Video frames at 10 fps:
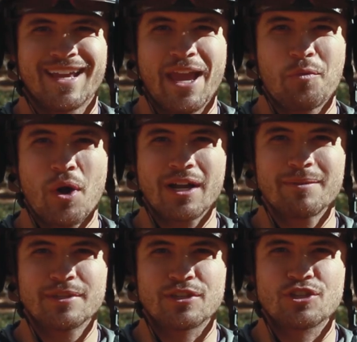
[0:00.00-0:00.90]
Hey,
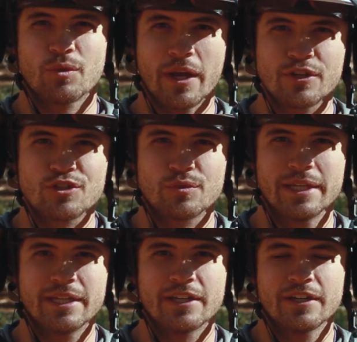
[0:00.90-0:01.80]
welcome to Strider
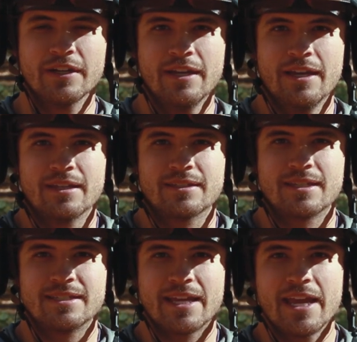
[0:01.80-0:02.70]
Tree Gear.
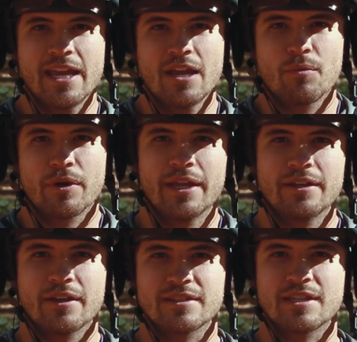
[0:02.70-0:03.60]
Today we're
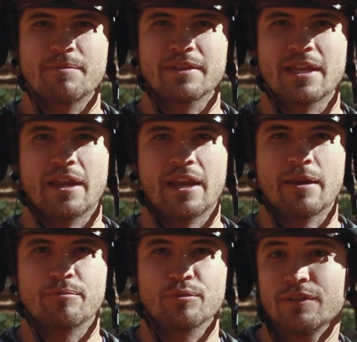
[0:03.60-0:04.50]
hitting on something that
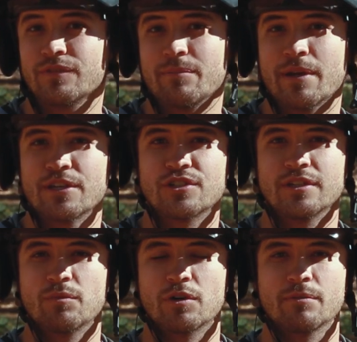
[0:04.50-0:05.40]
I briefly
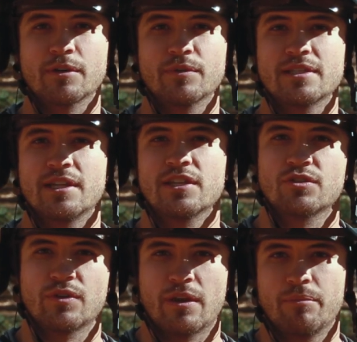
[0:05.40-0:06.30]
mentioned in one of my recent
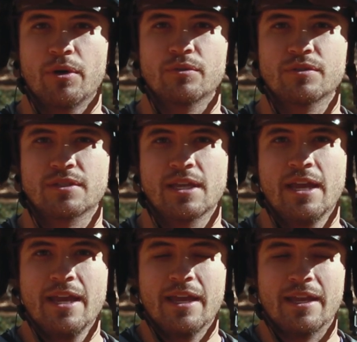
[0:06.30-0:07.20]
Instagram posts.
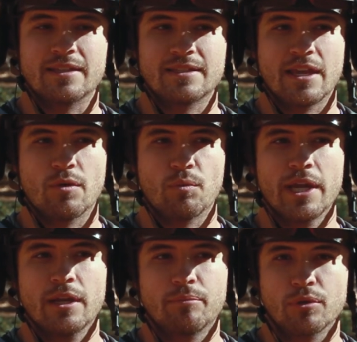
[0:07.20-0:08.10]
It's a
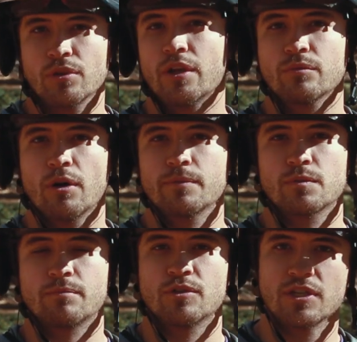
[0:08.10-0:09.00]
way to pull on
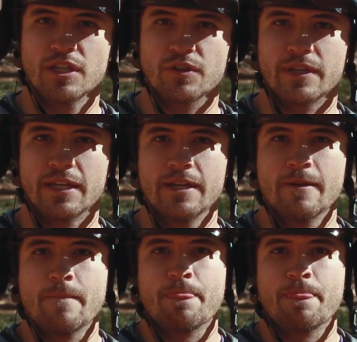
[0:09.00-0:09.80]
ropes with machinery